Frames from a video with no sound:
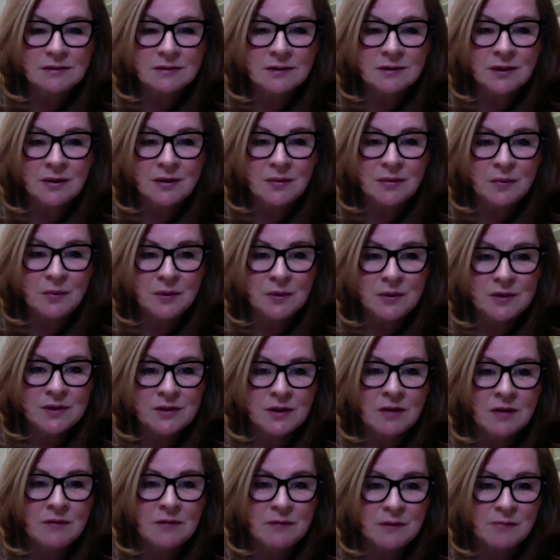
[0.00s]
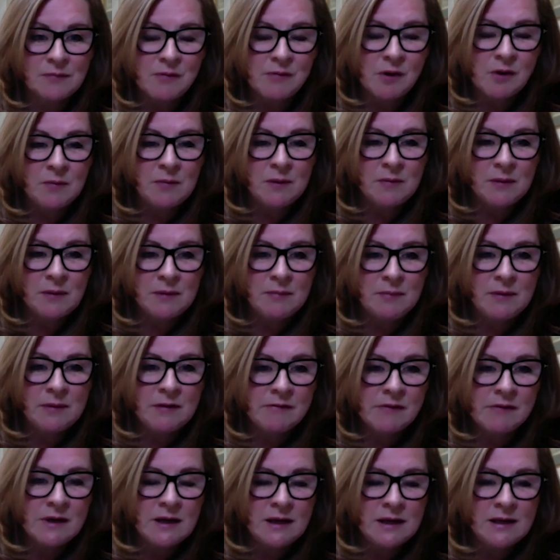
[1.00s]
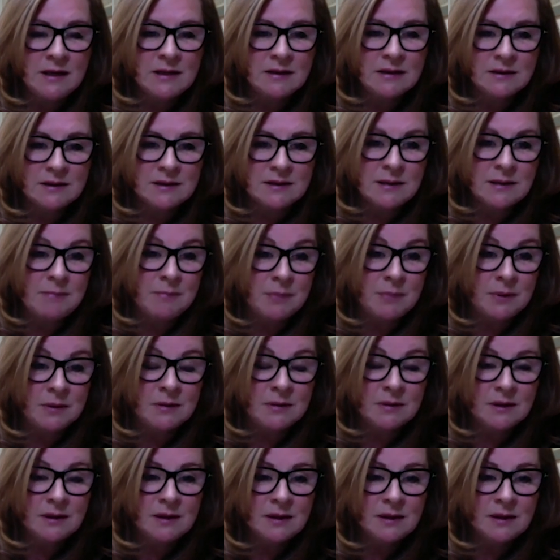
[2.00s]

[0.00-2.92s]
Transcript: that would solve the problem and be really simple